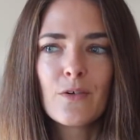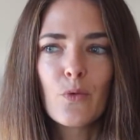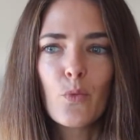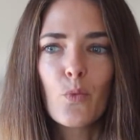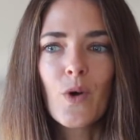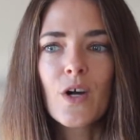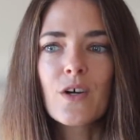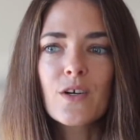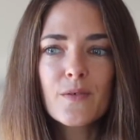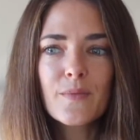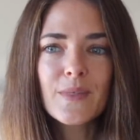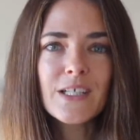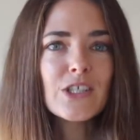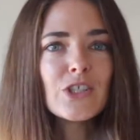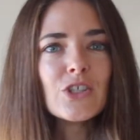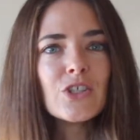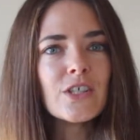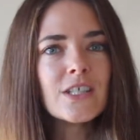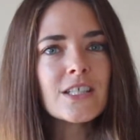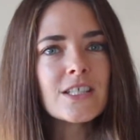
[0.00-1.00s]
welcoming
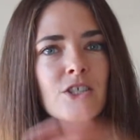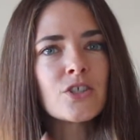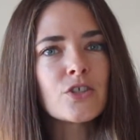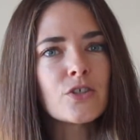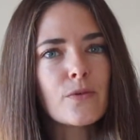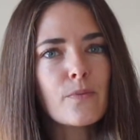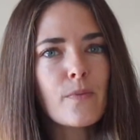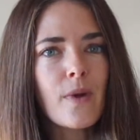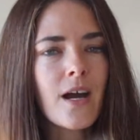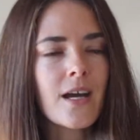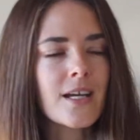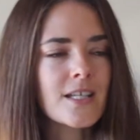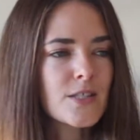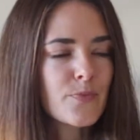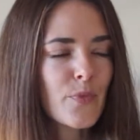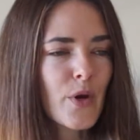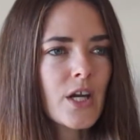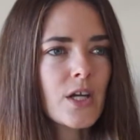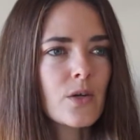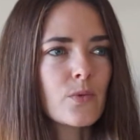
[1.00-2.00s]
you into my
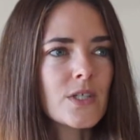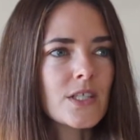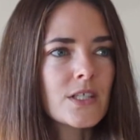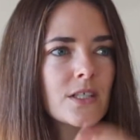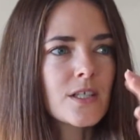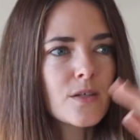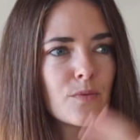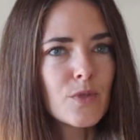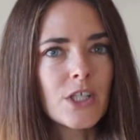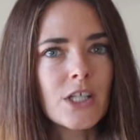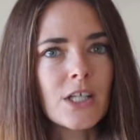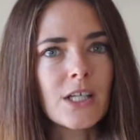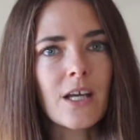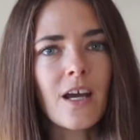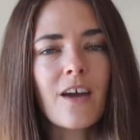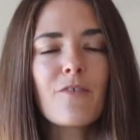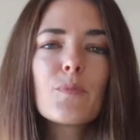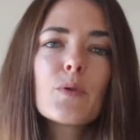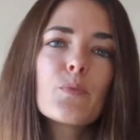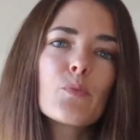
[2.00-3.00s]
Inspiring Wit community.
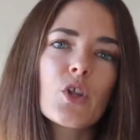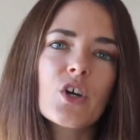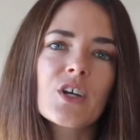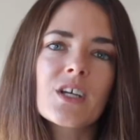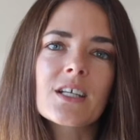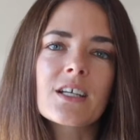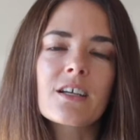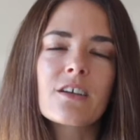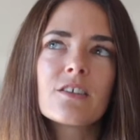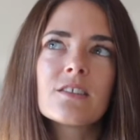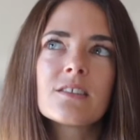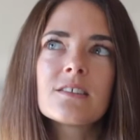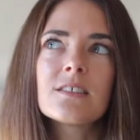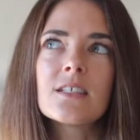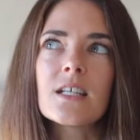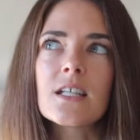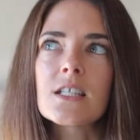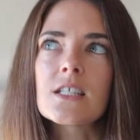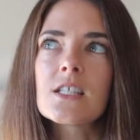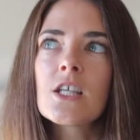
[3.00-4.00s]
I've been blogging
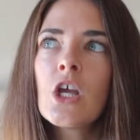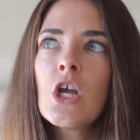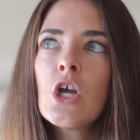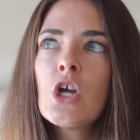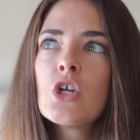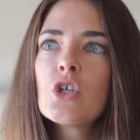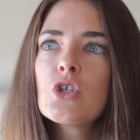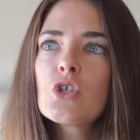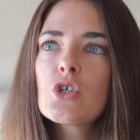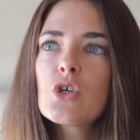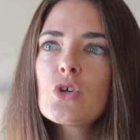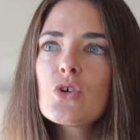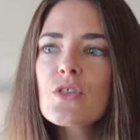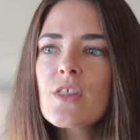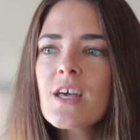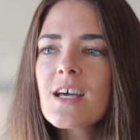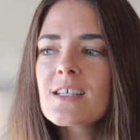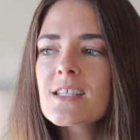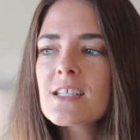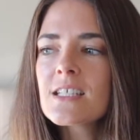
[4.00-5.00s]
since
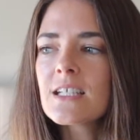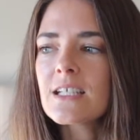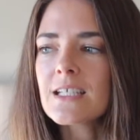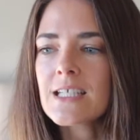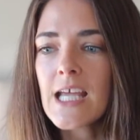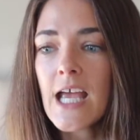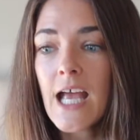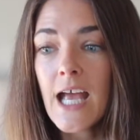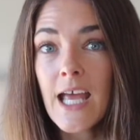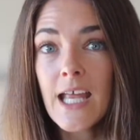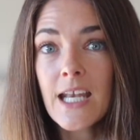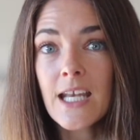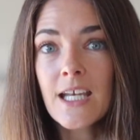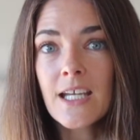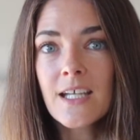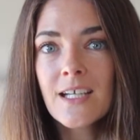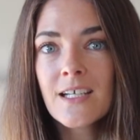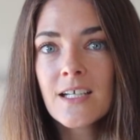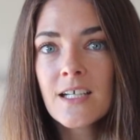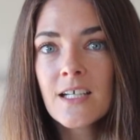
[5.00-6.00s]

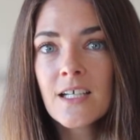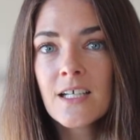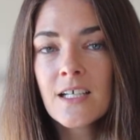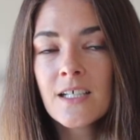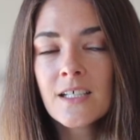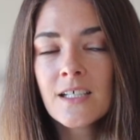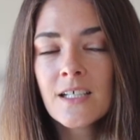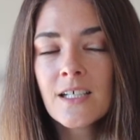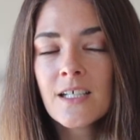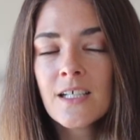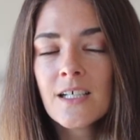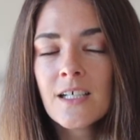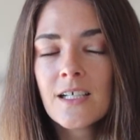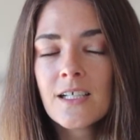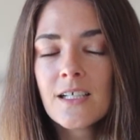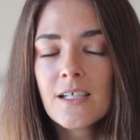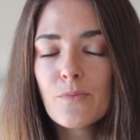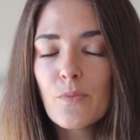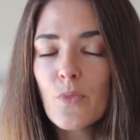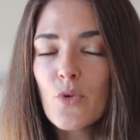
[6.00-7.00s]
2010,
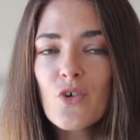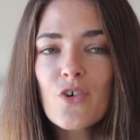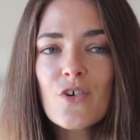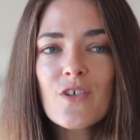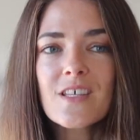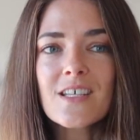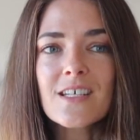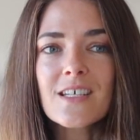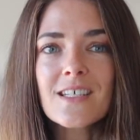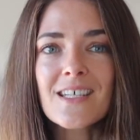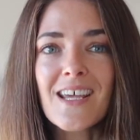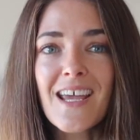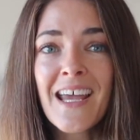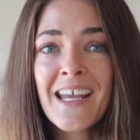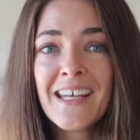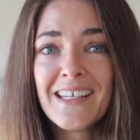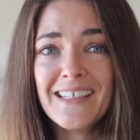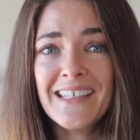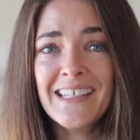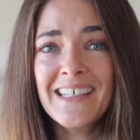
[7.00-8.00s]
more than
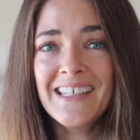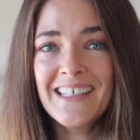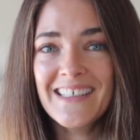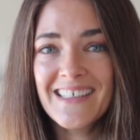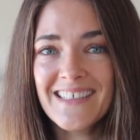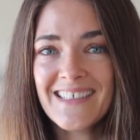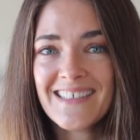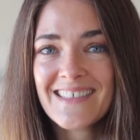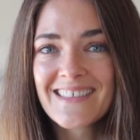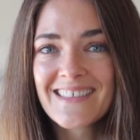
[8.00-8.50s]
10 years.